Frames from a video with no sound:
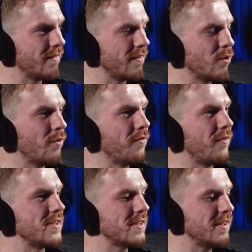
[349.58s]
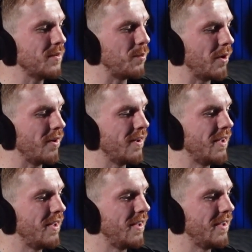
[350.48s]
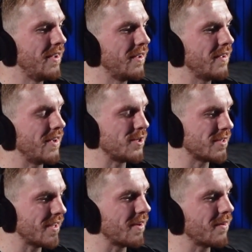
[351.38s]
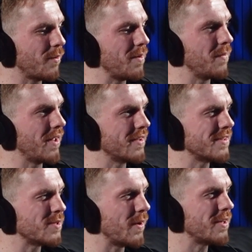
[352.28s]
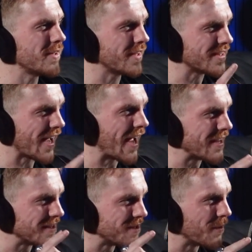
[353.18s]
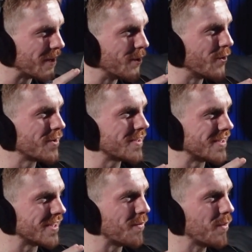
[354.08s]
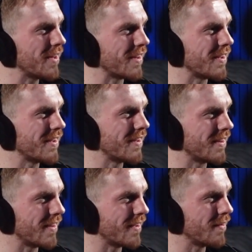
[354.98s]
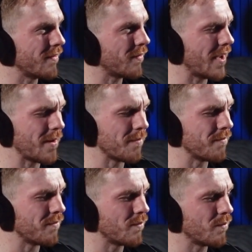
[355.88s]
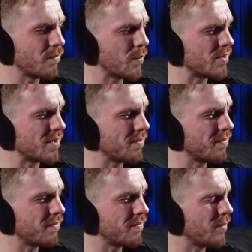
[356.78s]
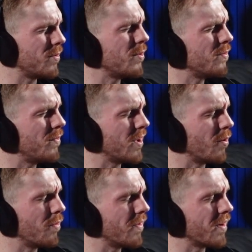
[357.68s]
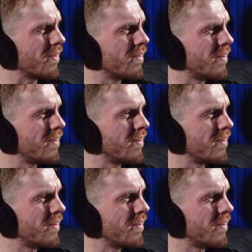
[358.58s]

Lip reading: not physically, but I just think quite menacing, especially his eyes and the way he looks. The same way that what was it? Who played Goldfinger?